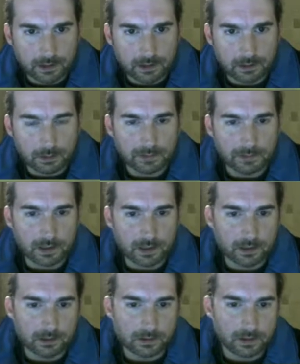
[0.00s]
You have a
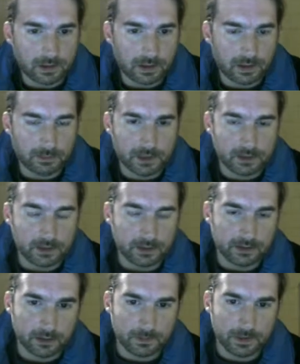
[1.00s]
color image
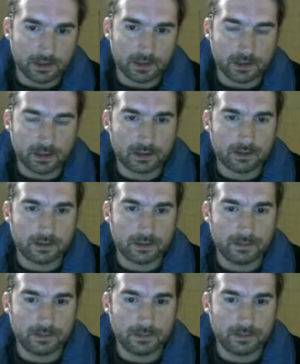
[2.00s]
determining the colors of